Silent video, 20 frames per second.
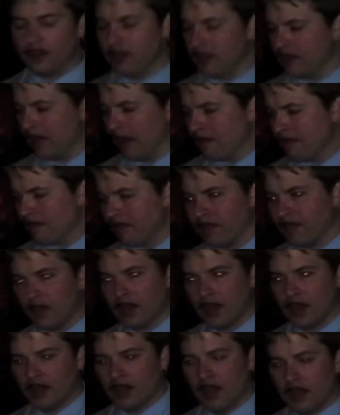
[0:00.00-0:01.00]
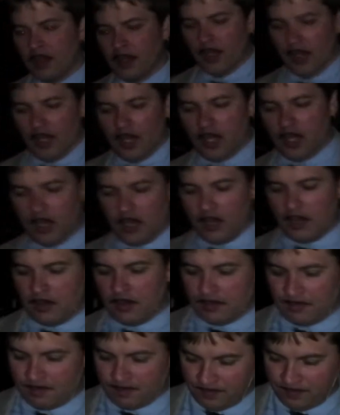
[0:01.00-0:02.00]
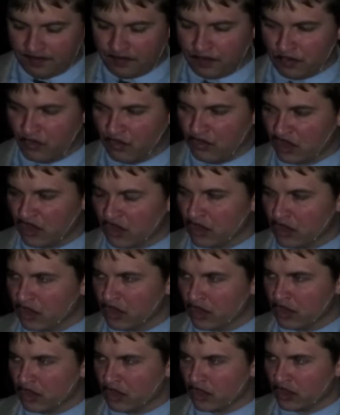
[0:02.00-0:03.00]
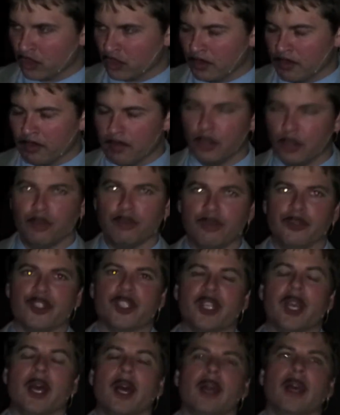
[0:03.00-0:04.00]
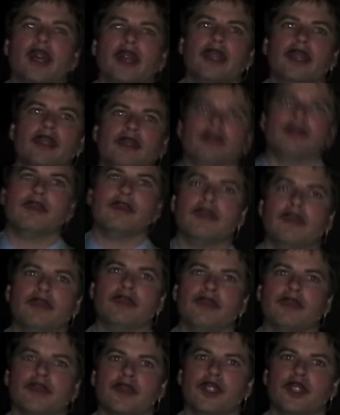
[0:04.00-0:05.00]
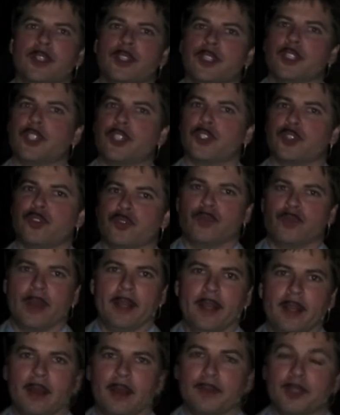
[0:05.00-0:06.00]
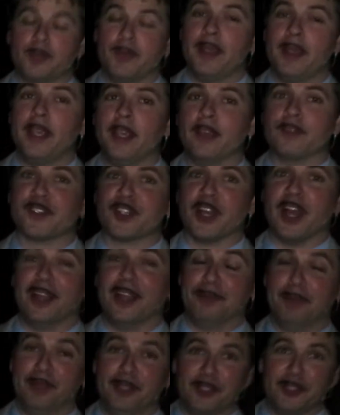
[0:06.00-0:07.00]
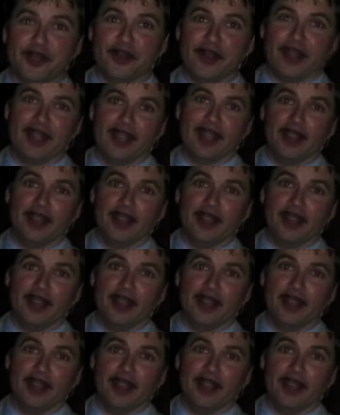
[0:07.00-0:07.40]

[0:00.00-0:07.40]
scotch or just water? Um, moonshine. Shine, always a good choice. Speaking of shine, please turn that light